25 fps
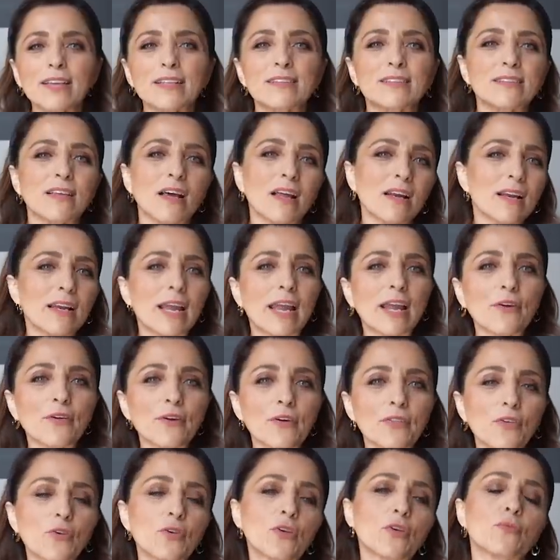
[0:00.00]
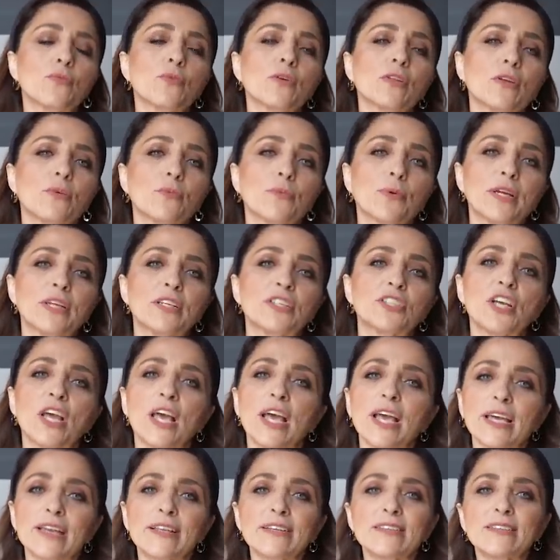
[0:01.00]
and it's not an area that you can really reach,
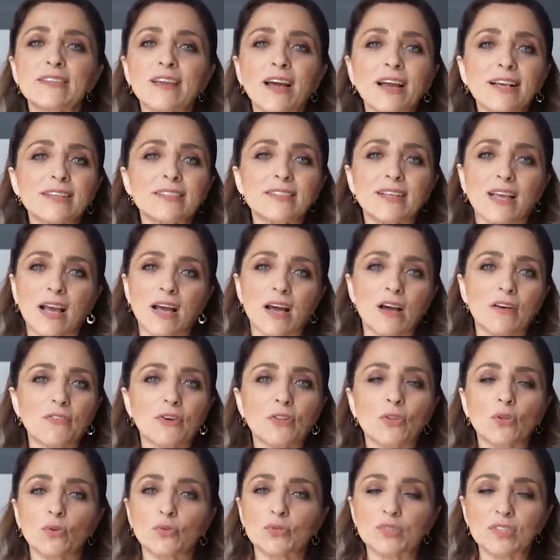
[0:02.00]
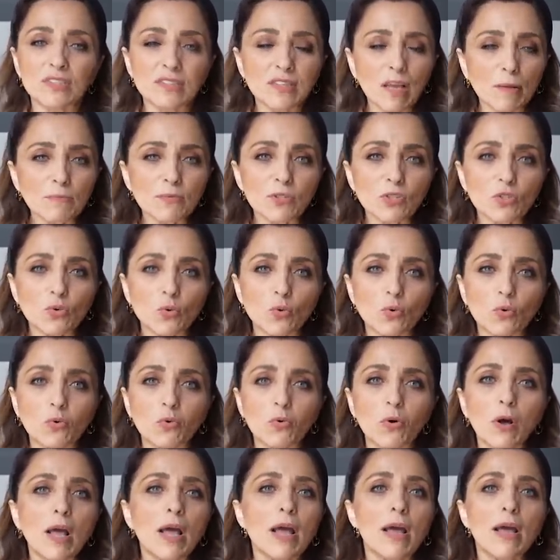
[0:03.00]
it is nice to have a little step
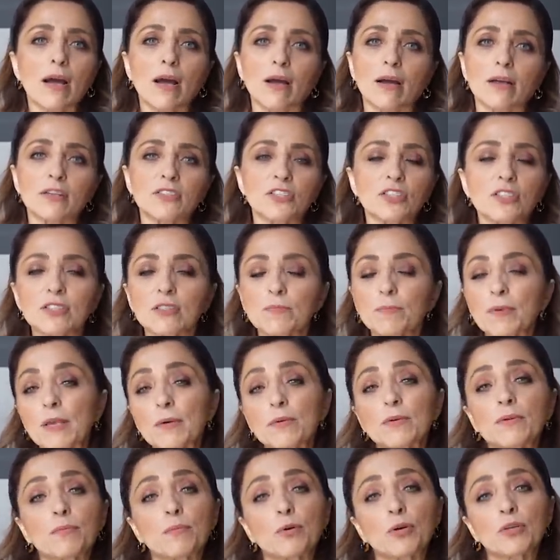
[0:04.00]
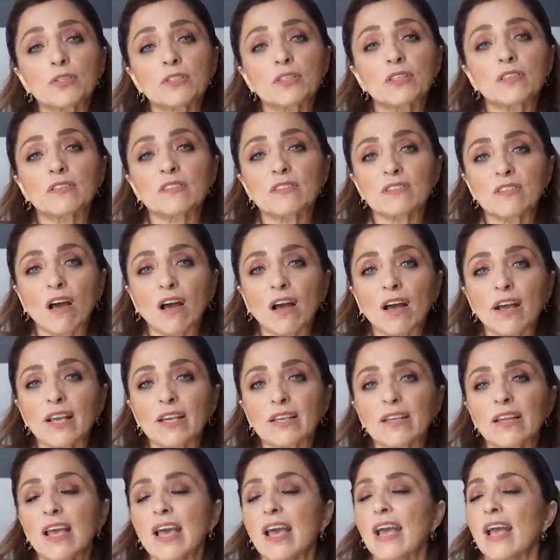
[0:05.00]
stool uh, just to be able to put to the
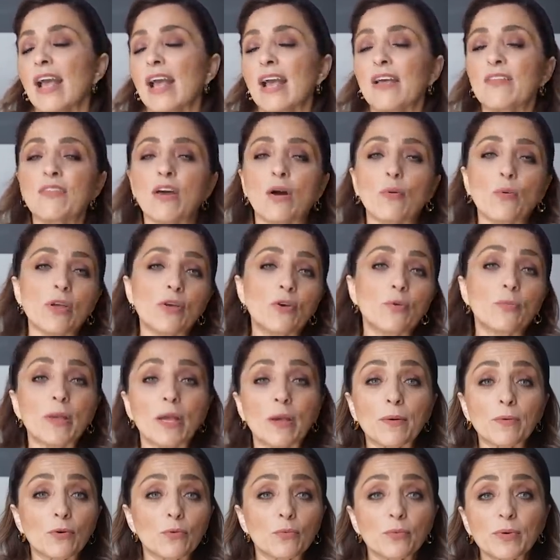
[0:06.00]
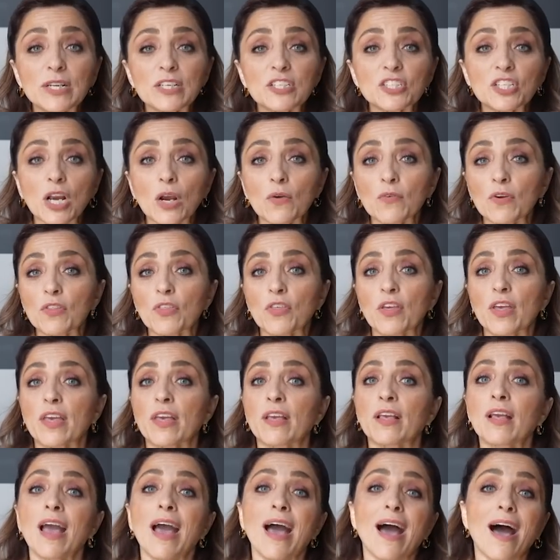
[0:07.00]
side and that way you'll be able to reach
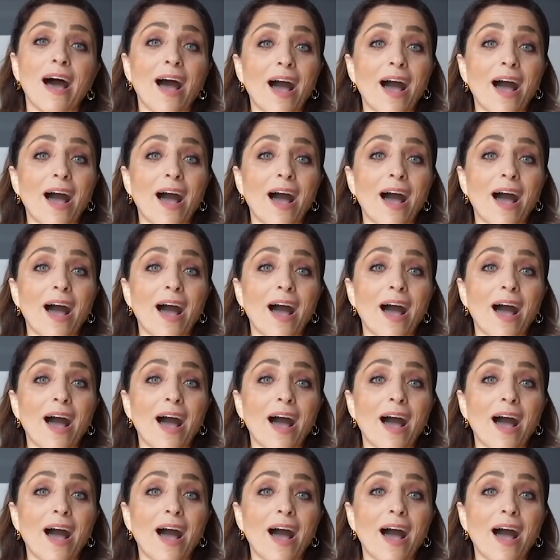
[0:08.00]
everything.